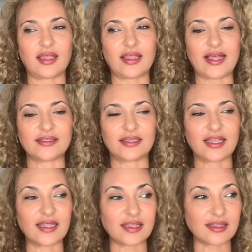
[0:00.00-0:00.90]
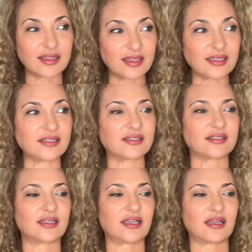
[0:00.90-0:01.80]
that
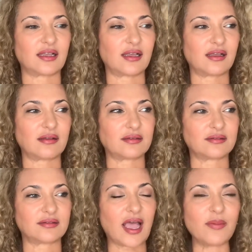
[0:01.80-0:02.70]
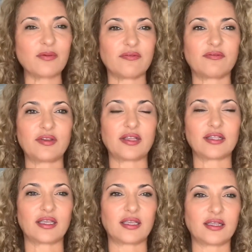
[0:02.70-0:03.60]
this type of
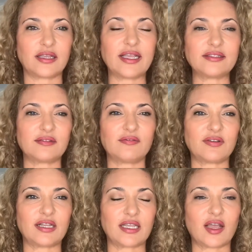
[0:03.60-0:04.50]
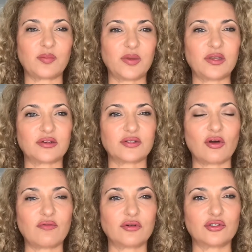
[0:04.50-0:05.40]
feeling, negative feeling, appears
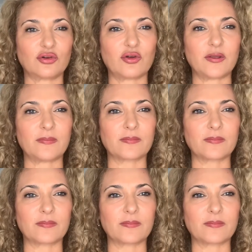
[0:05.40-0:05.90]
overjoy.